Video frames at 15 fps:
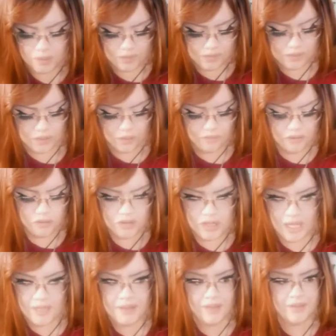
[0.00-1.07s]
Or so you
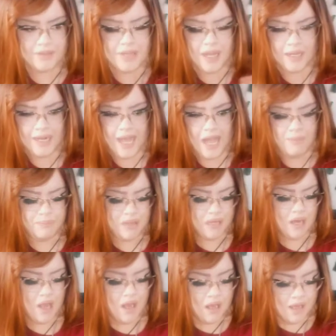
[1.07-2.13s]
think that it's not gonna
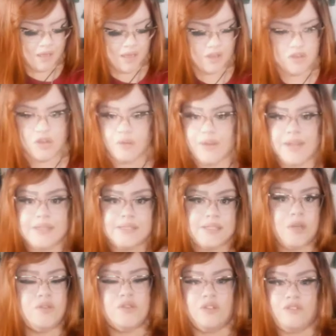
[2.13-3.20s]
happen, then you already
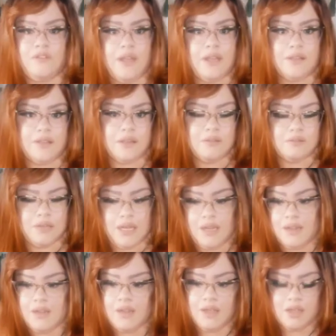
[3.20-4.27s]
sealed your fate,
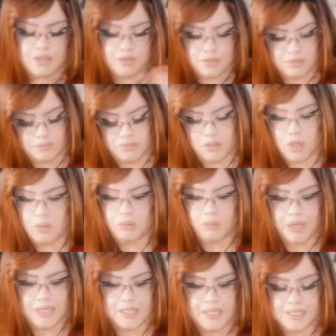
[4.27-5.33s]
okay? Don't
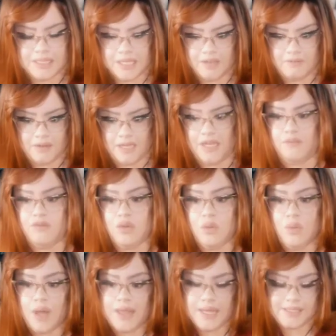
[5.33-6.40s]
bring negativity. If you
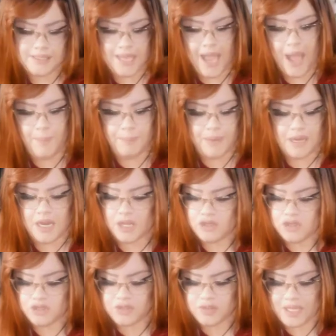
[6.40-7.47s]
want this to happen,
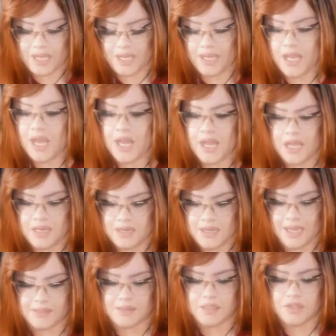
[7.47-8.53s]
just say
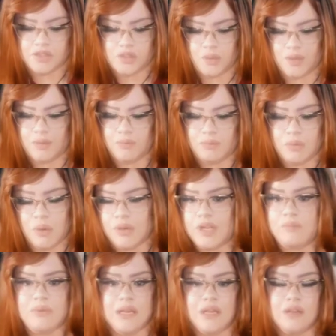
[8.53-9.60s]
yes. So it
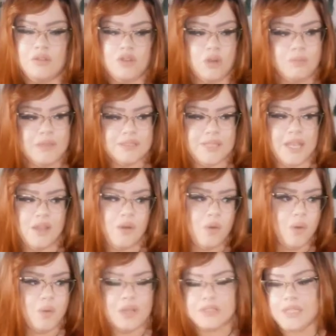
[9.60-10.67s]
more be, don't be saying,
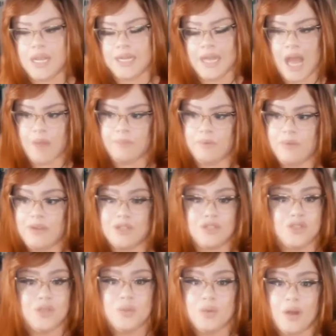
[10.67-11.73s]
oh, it's not gonna happen, because
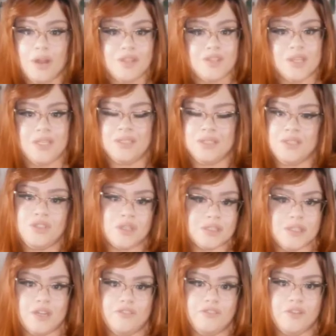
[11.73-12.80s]
you are jinxing
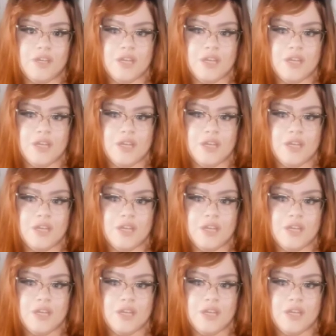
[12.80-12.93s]
yourself.